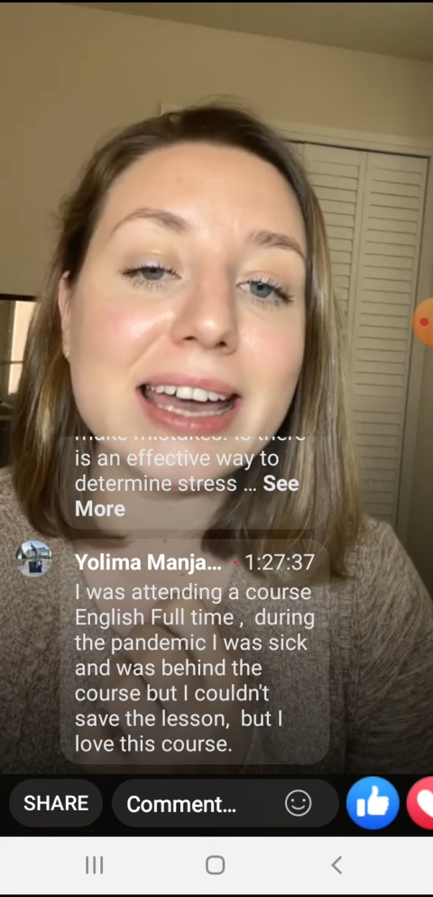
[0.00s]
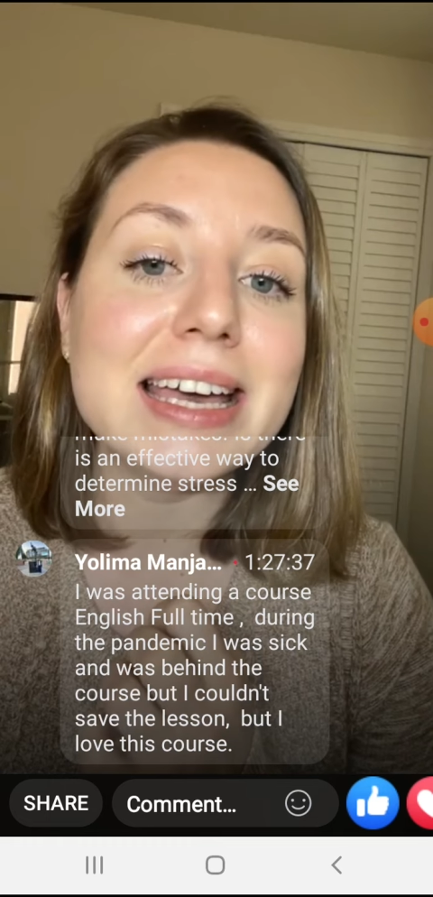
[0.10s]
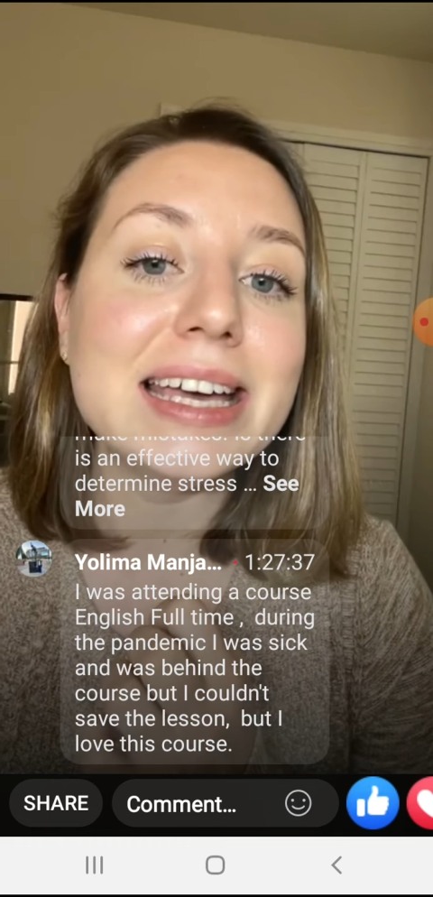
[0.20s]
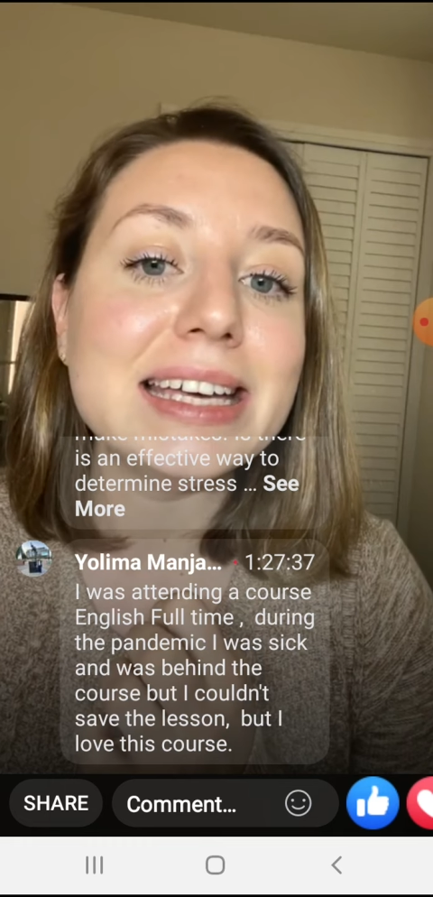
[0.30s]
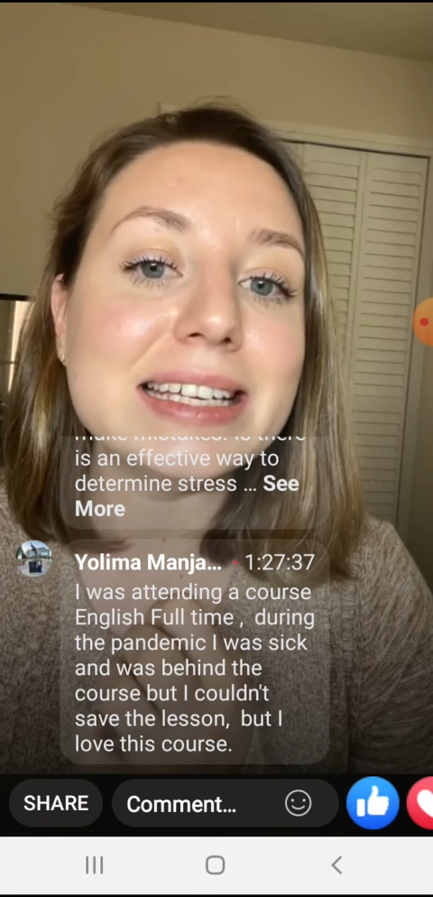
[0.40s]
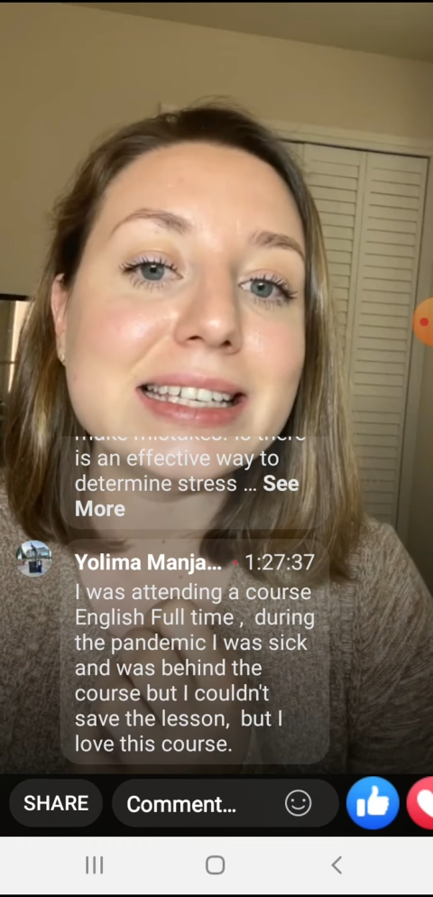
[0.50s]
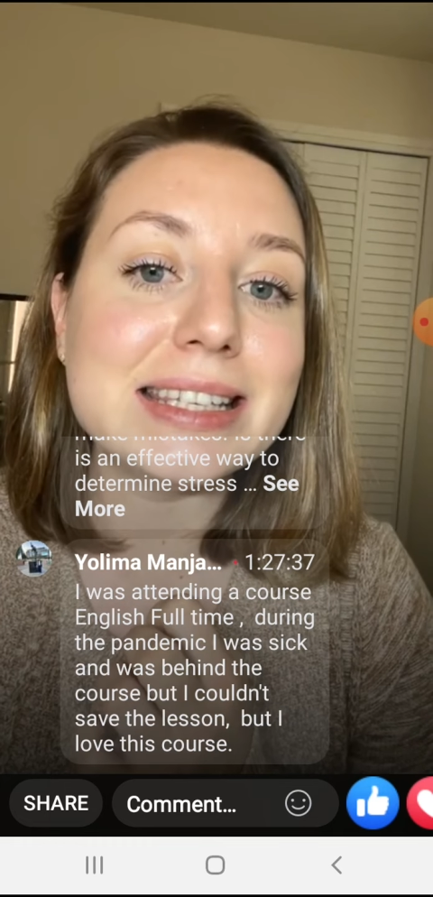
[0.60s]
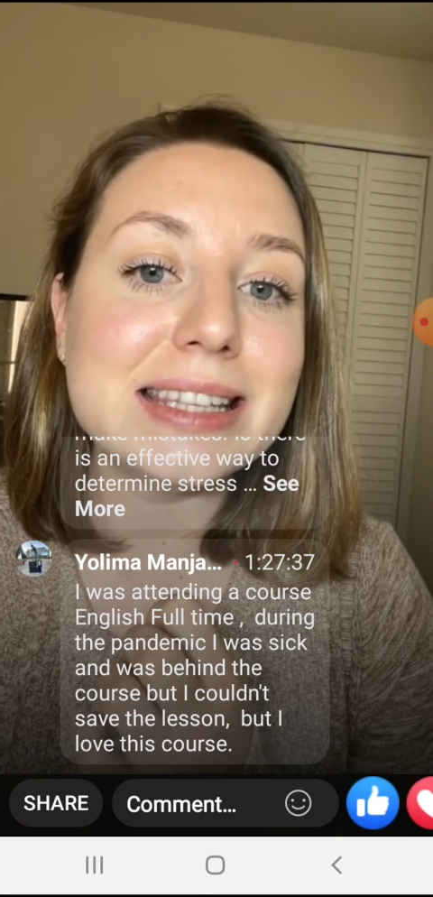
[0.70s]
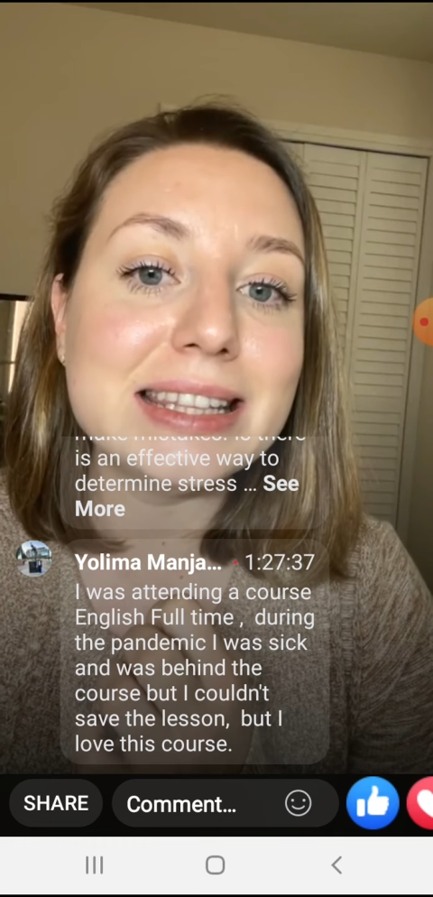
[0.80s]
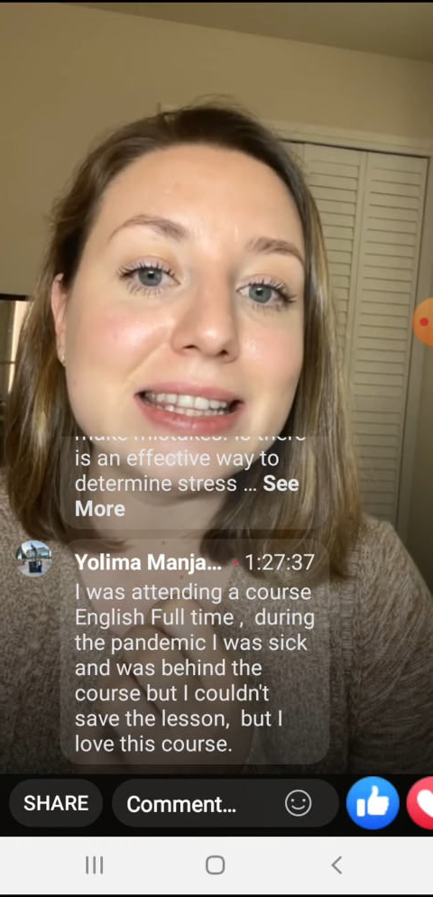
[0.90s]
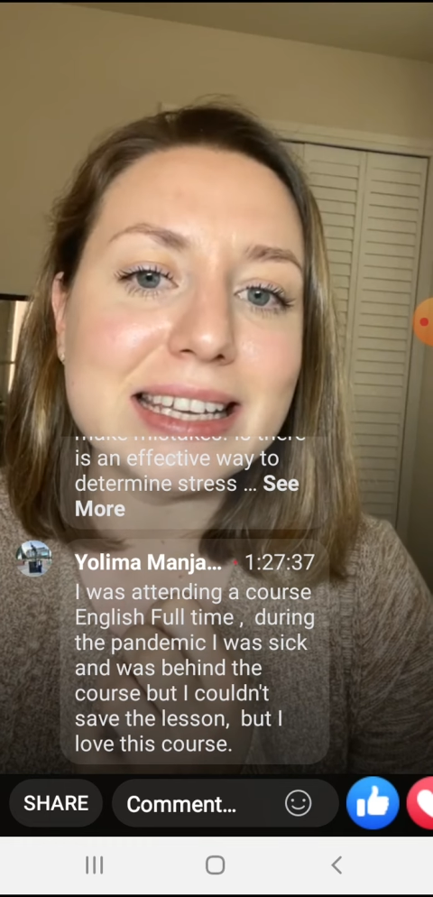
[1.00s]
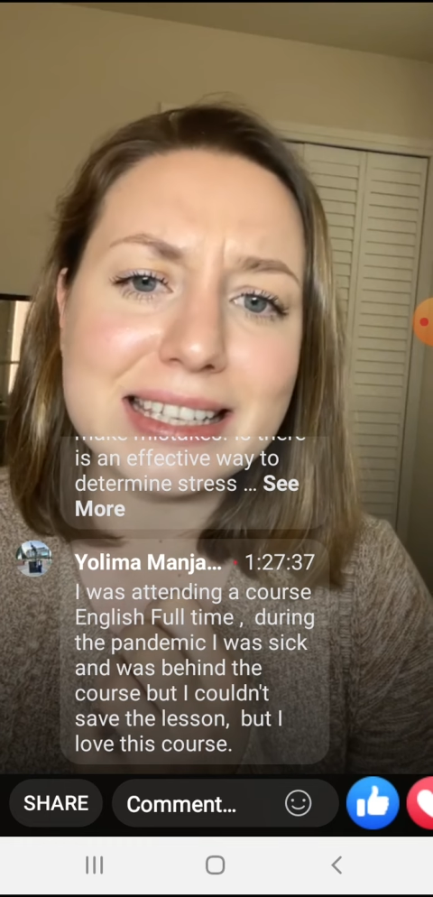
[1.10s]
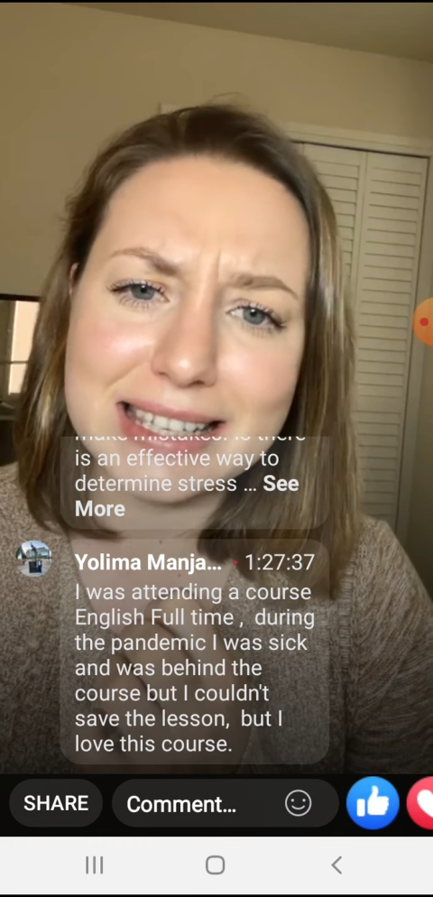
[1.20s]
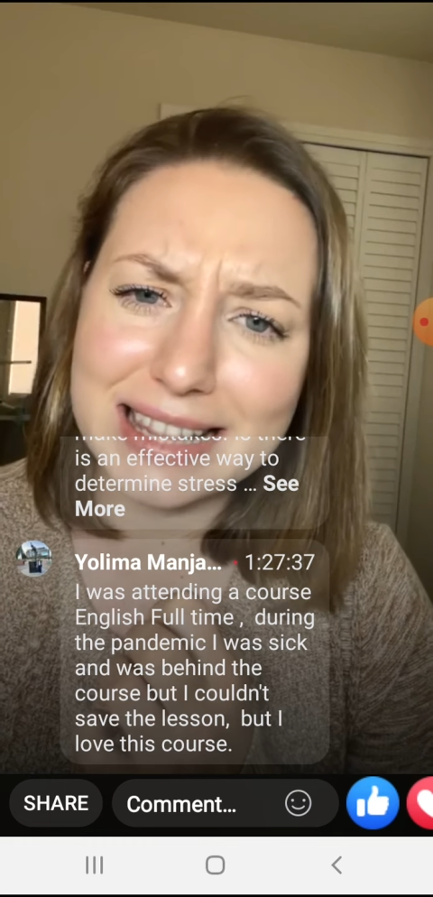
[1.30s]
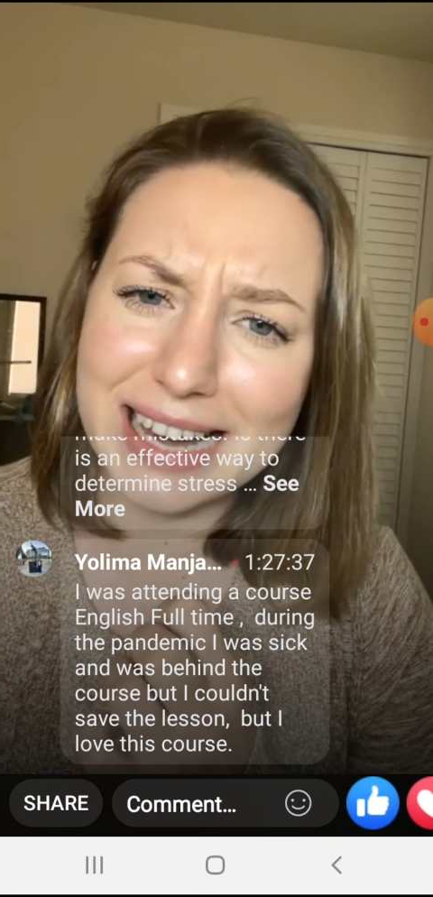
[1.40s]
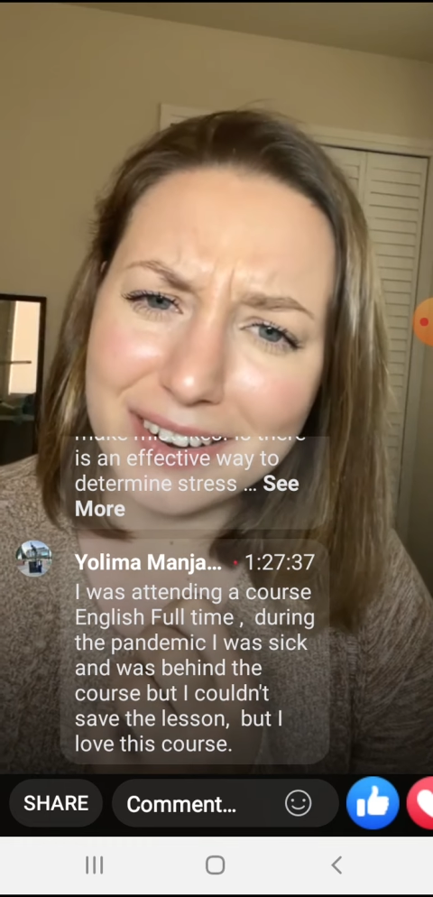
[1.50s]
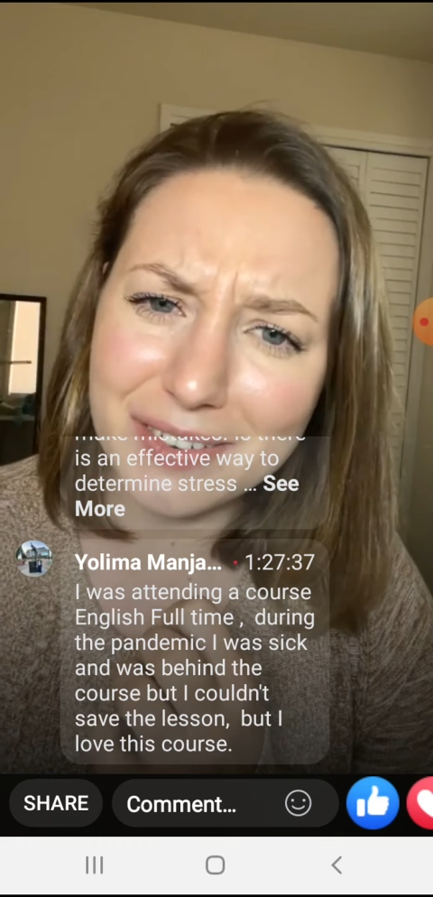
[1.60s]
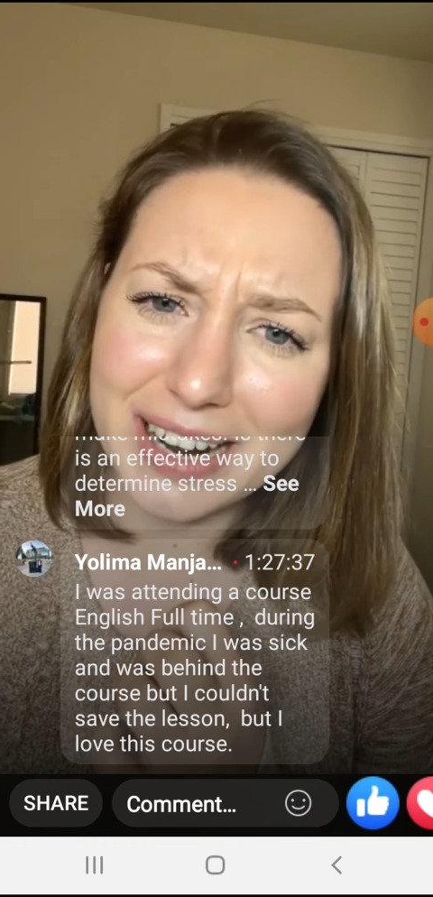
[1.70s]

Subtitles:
Is that right?